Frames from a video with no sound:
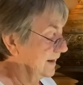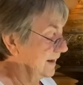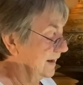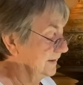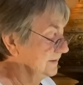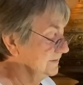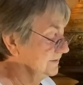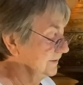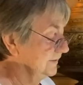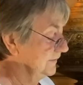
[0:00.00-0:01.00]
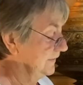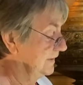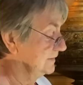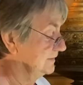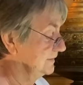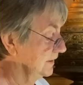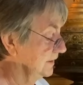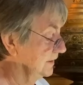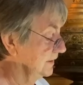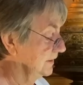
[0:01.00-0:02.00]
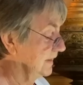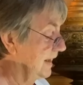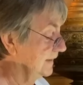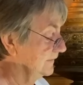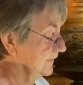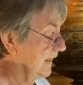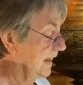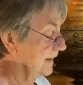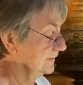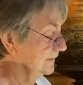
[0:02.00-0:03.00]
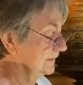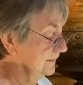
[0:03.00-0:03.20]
I considered this, I shall act that,